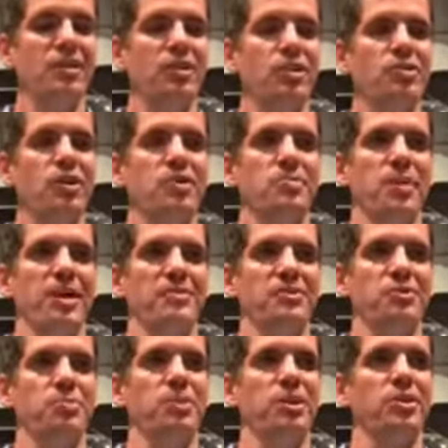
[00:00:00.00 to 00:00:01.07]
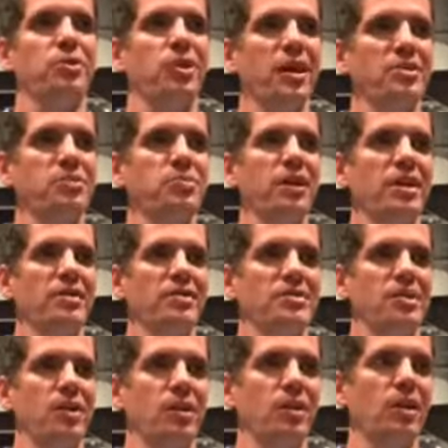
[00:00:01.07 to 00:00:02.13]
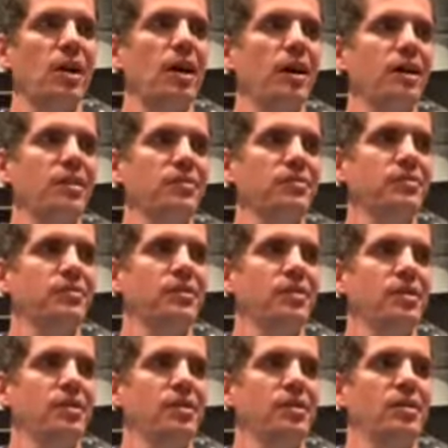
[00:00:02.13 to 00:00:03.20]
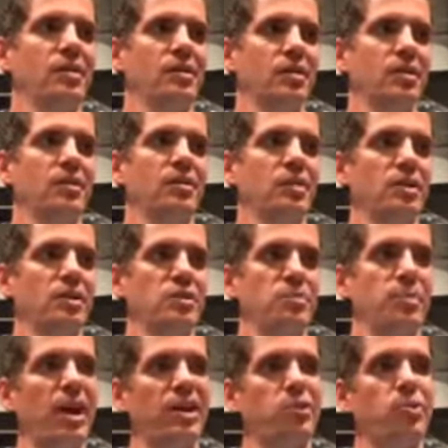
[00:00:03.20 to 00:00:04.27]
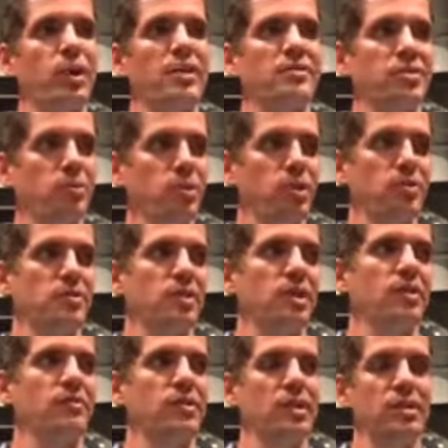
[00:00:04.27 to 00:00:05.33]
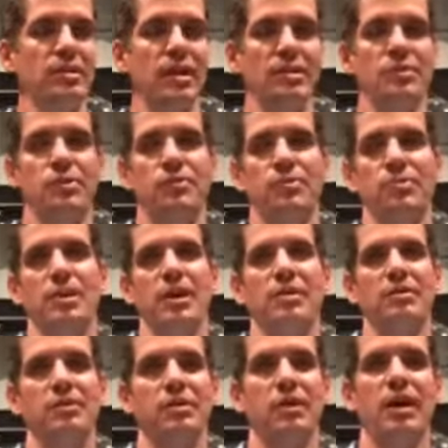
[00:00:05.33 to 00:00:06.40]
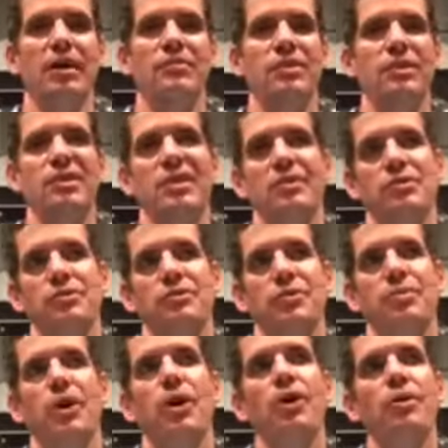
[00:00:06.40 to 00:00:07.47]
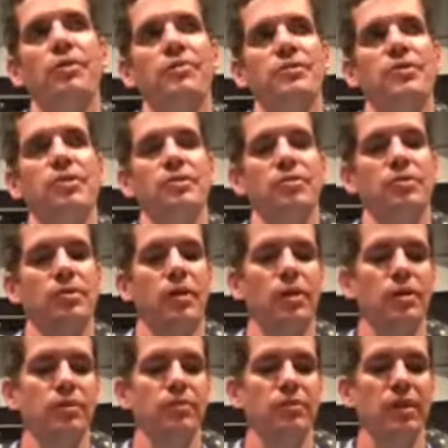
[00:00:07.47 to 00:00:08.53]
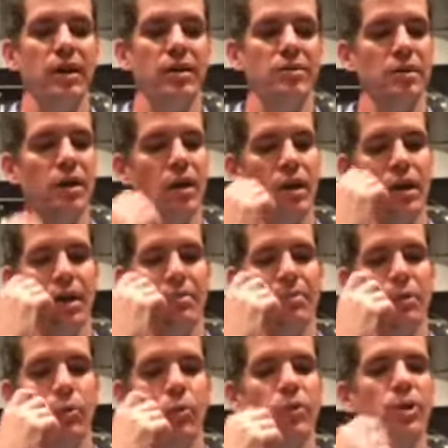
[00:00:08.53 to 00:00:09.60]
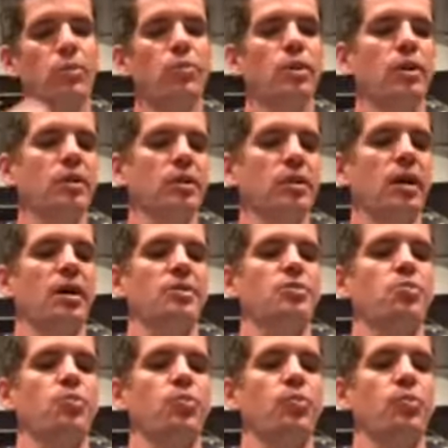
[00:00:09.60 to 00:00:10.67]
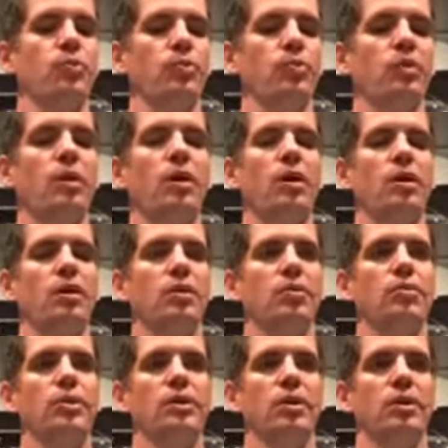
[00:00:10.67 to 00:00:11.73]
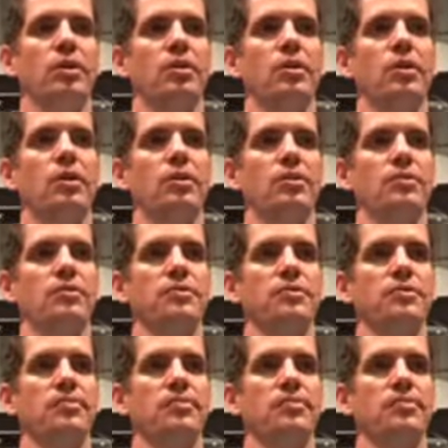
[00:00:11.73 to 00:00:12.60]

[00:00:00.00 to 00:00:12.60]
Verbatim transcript: our trespasses, but Christ made us alive Again, it is by grace that we are saved. He takes us from death to life. He takes us from a heart of stone to a heart of flesh. But we want God's law written on our hearts.